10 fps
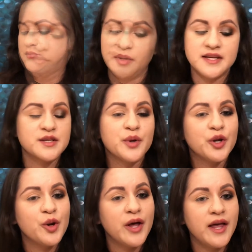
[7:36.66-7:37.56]
Because I want to
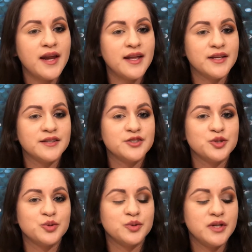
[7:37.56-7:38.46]
go ahead and
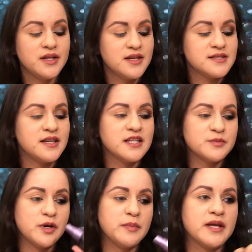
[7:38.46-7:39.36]
do setting
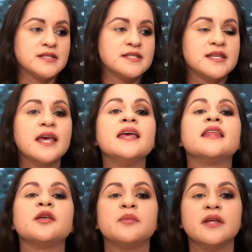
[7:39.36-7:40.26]
spray because it's
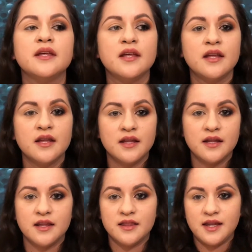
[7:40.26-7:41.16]
killing me
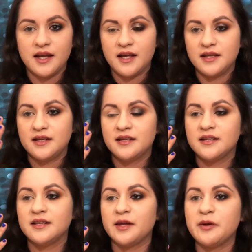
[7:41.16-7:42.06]
that
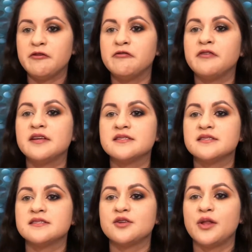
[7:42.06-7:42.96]
my face
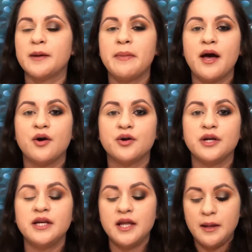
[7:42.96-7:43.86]
is all like
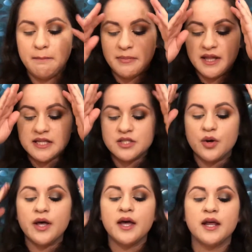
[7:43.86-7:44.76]
powdery. But let's go
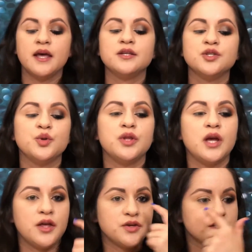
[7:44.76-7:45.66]
ahead and do the
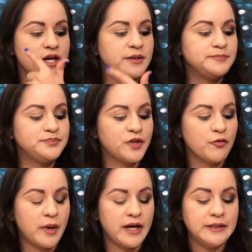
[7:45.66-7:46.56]
other side of
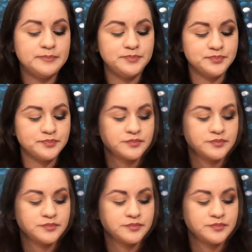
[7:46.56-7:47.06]
my eye.